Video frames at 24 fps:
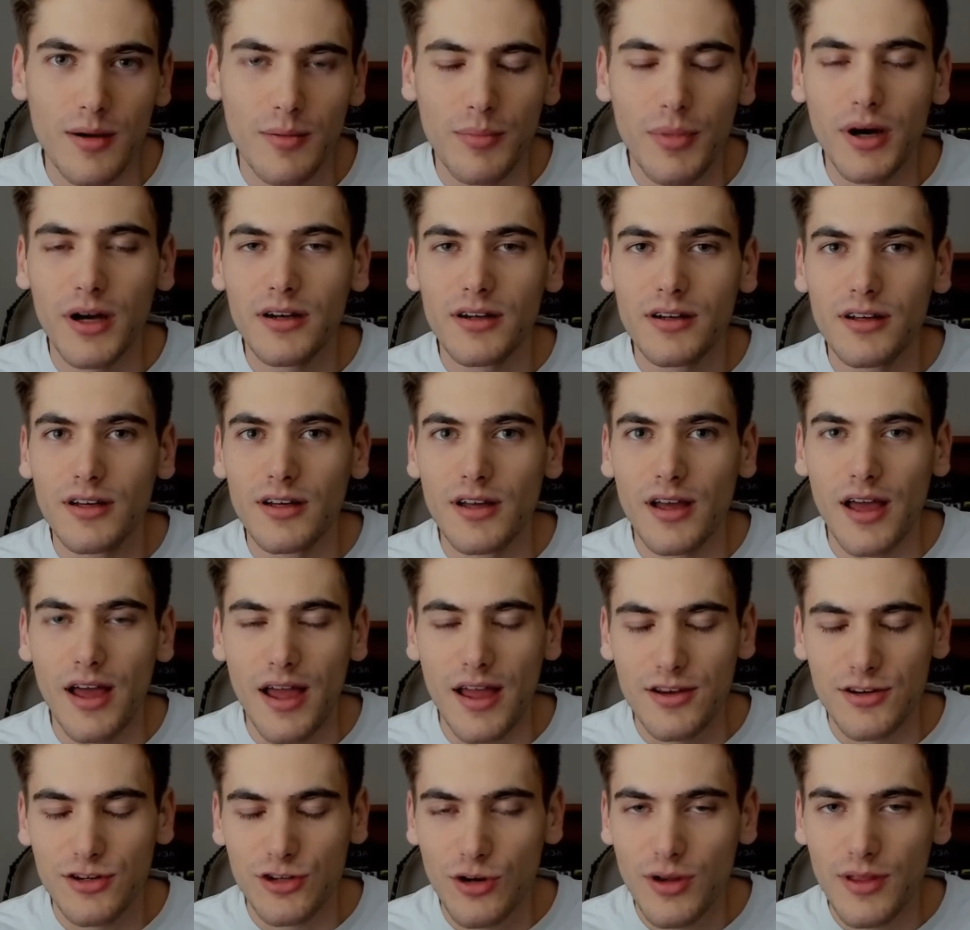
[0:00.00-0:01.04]
but
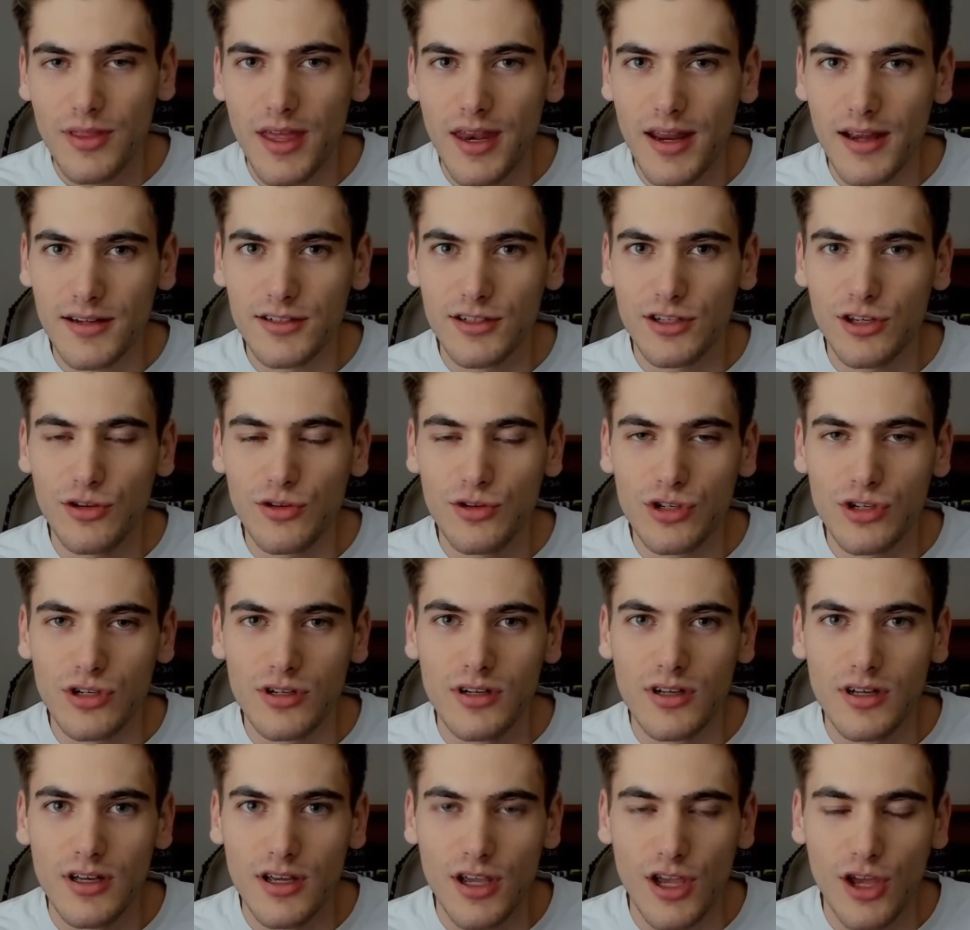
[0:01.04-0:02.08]
during that
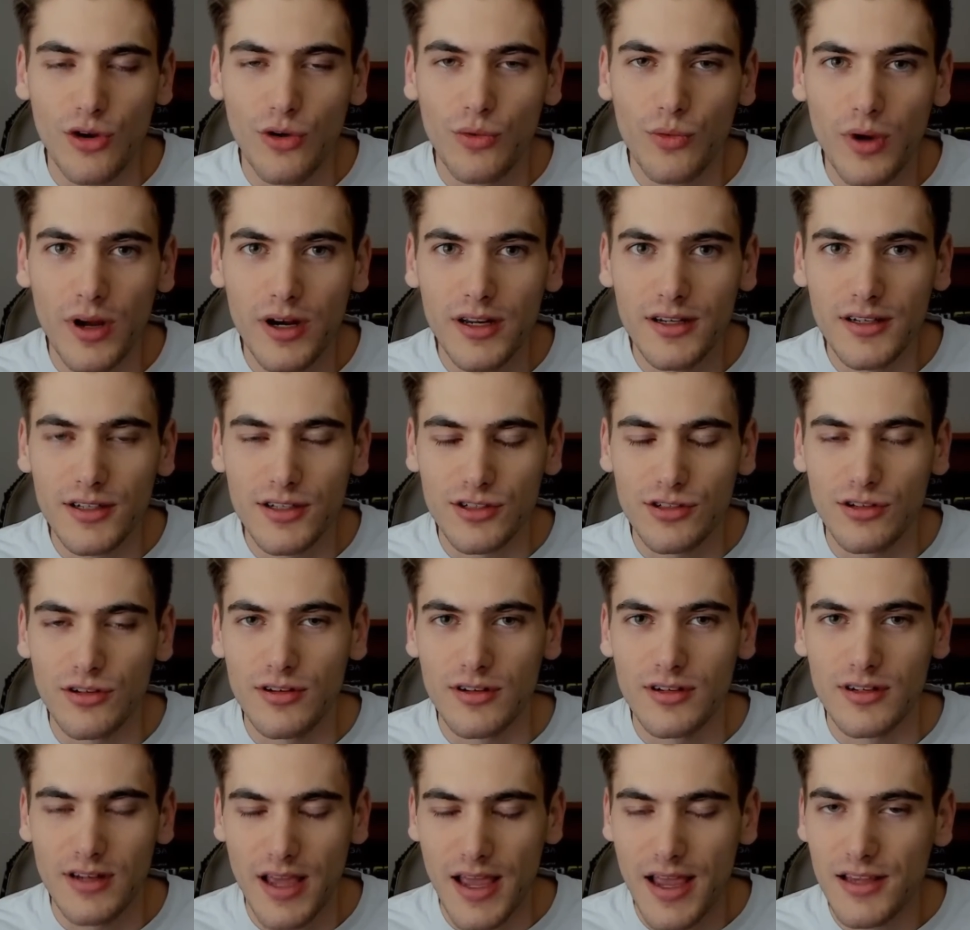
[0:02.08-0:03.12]
execution, it'll run into
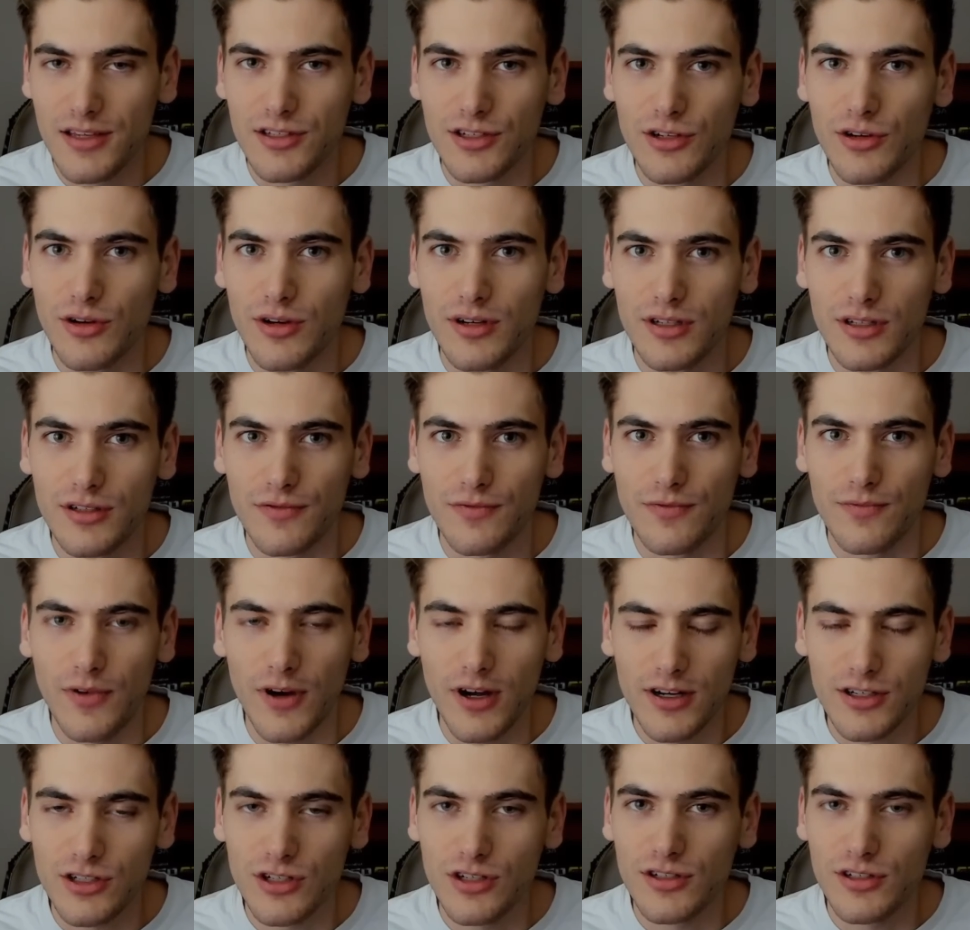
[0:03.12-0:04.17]
certain asynchronous
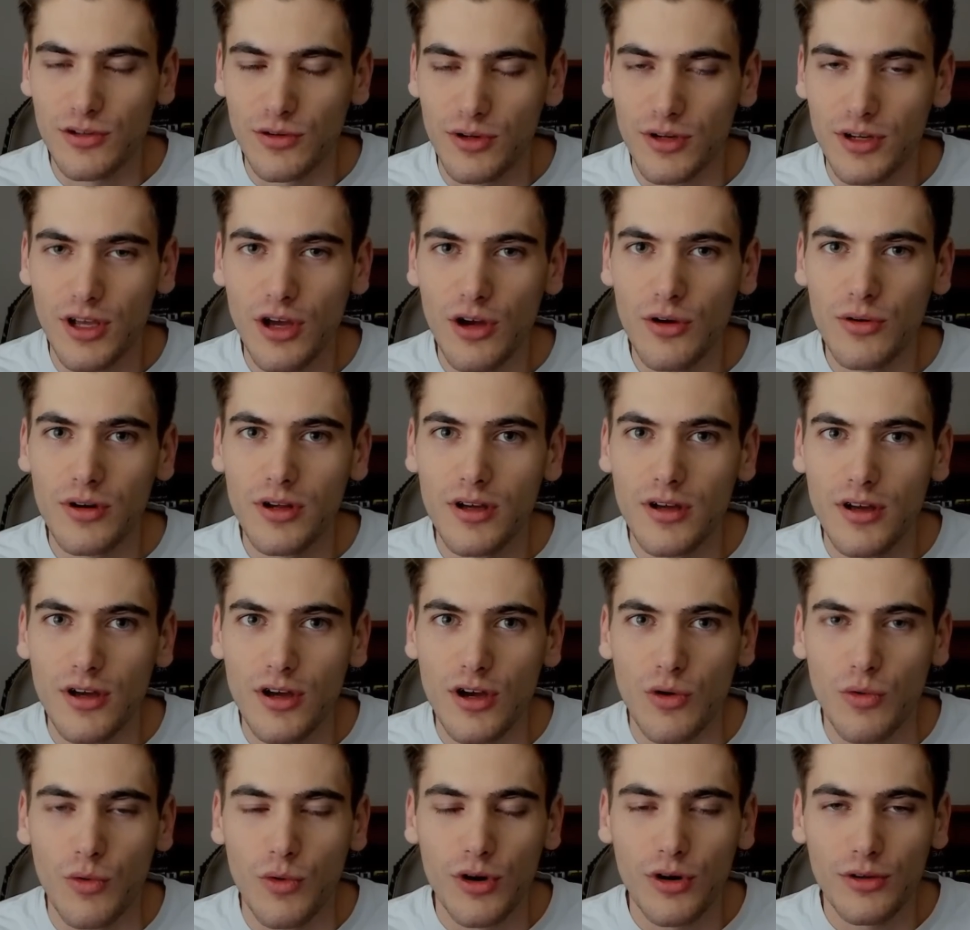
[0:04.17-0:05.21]
functions or code
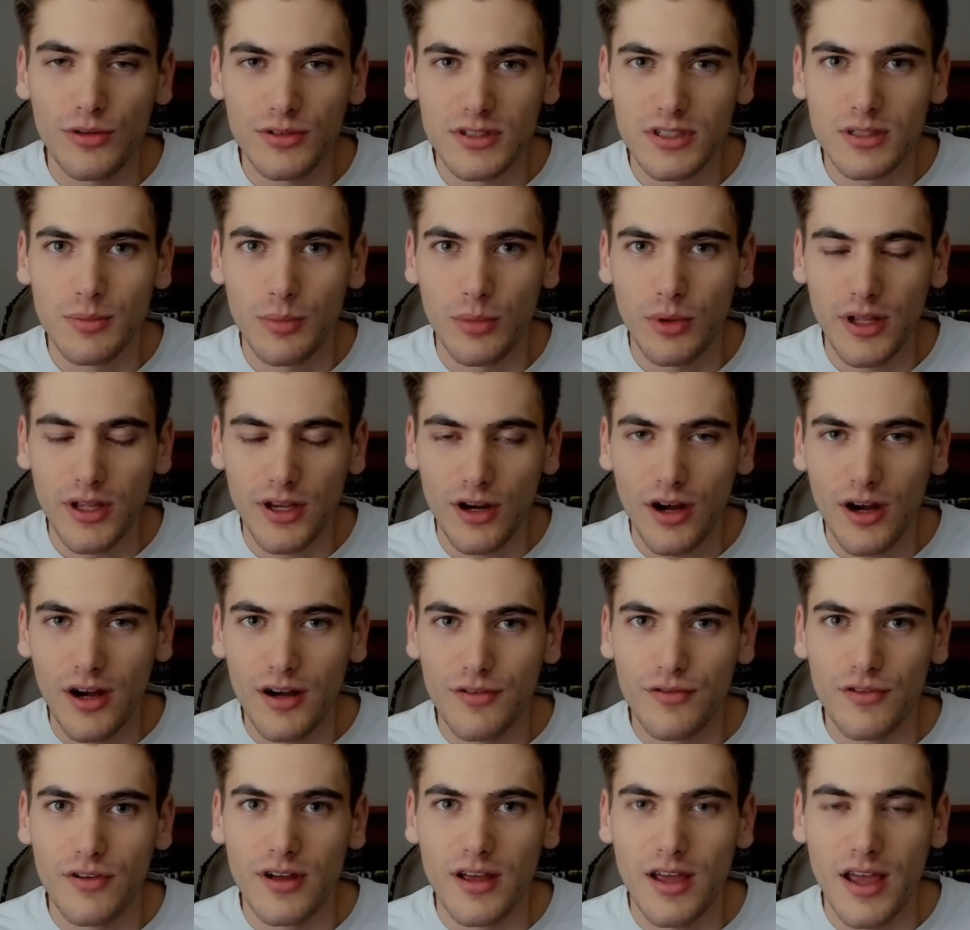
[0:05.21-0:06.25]
where it'll split
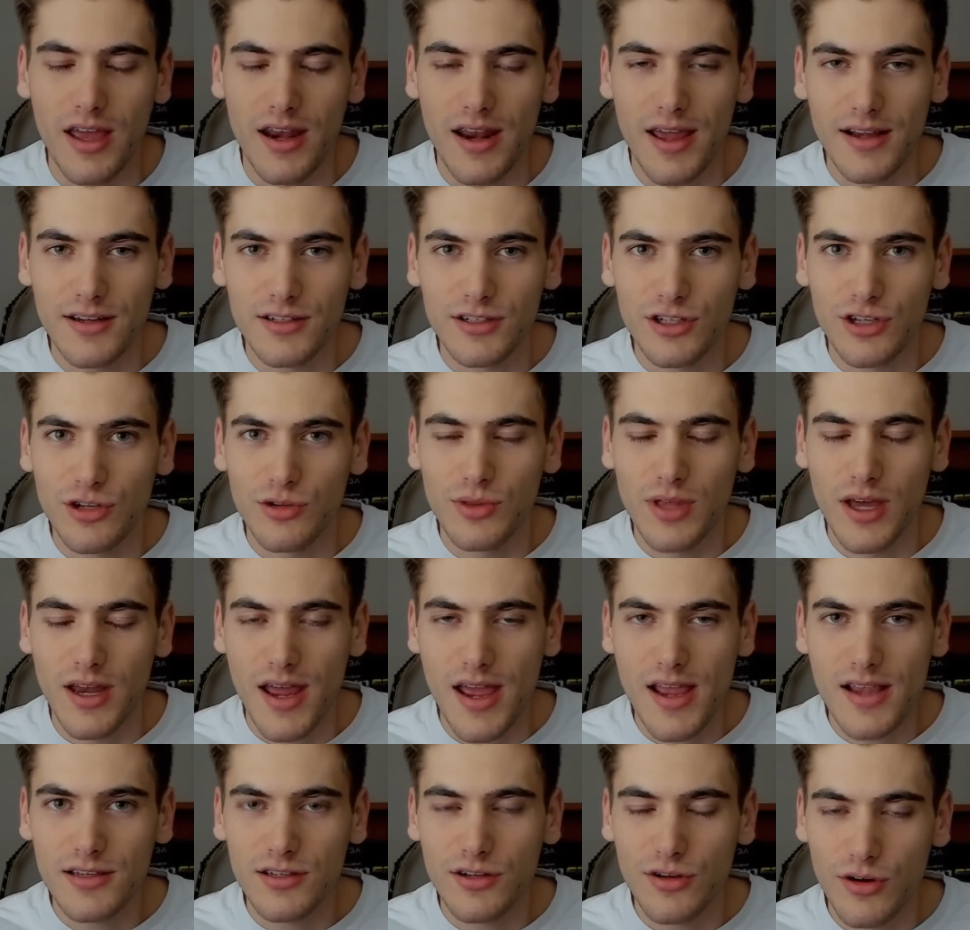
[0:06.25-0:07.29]
off and execute that
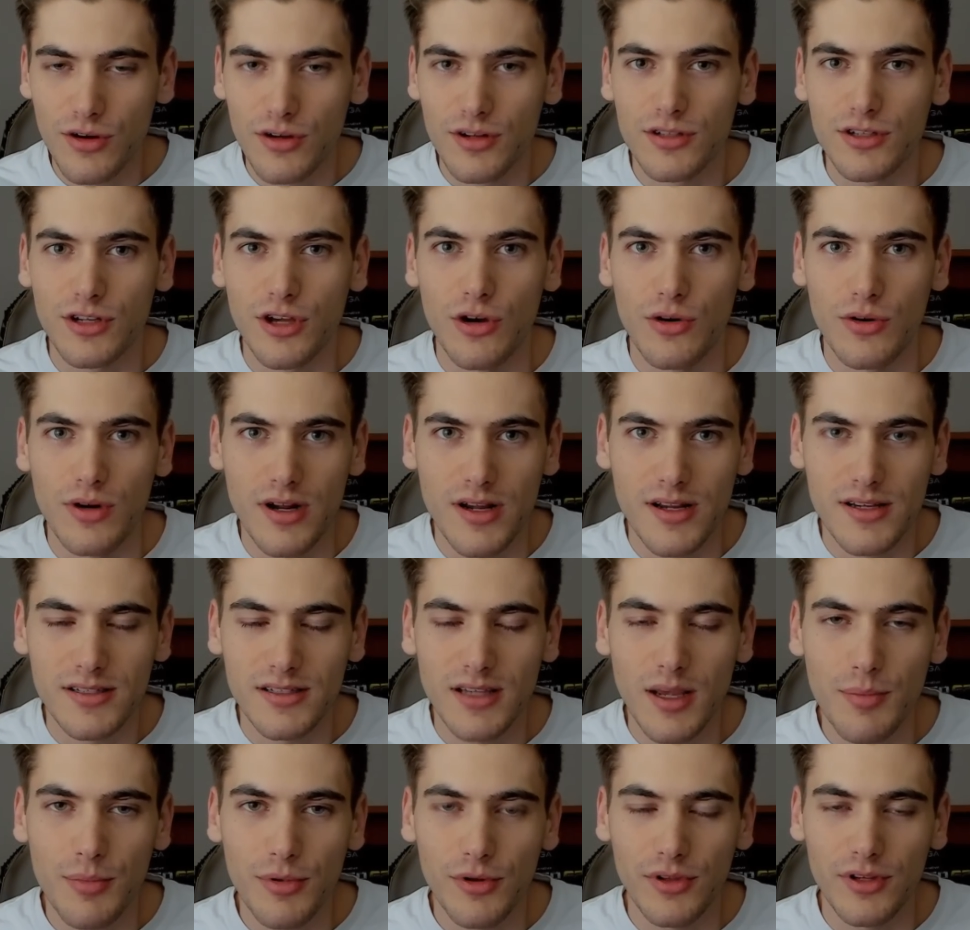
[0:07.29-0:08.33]
asynchronous code
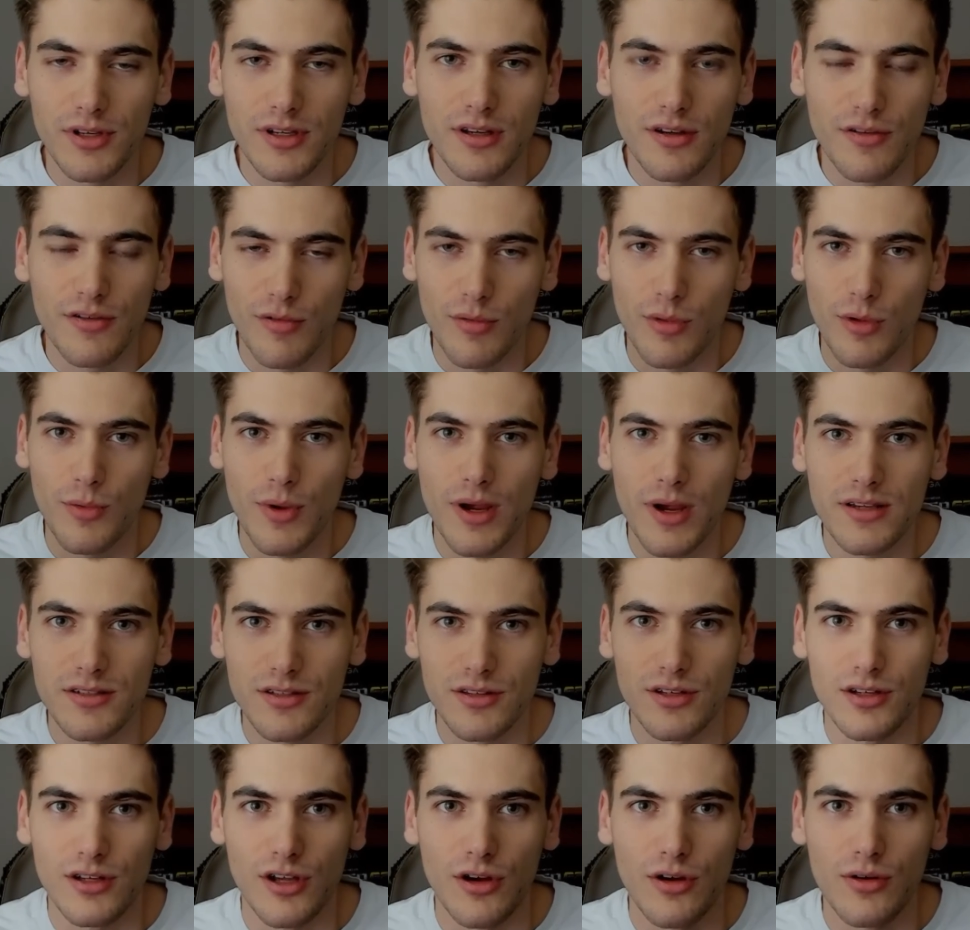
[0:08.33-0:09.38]
separately from the rest of
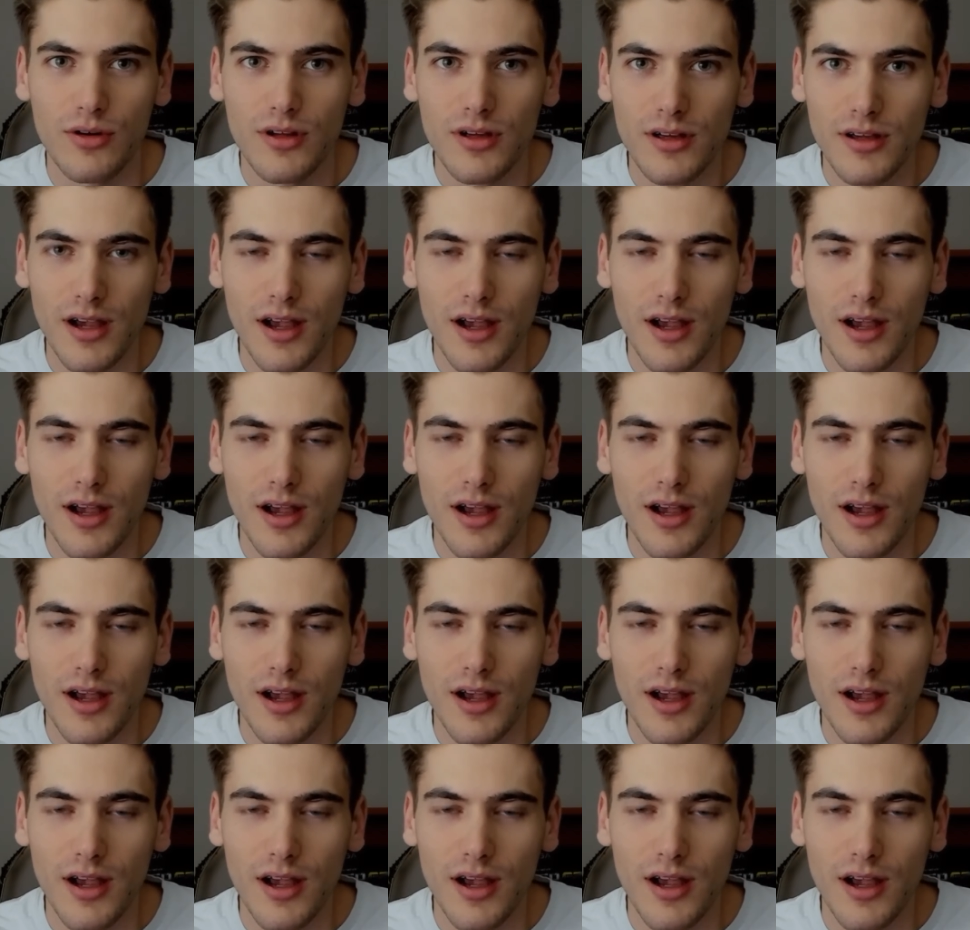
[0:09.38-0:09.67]
the code,